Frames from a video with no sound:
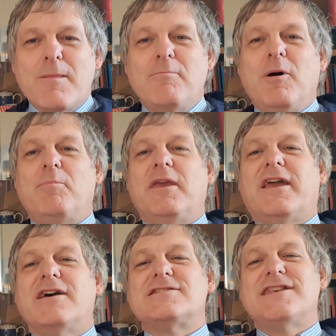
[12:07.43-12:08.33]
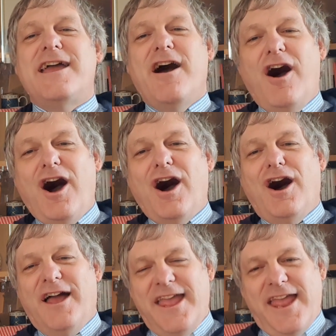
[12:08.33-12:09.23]
but because they
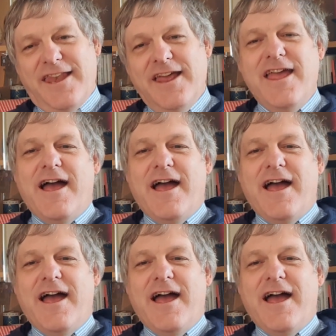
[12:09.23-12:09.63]
are in.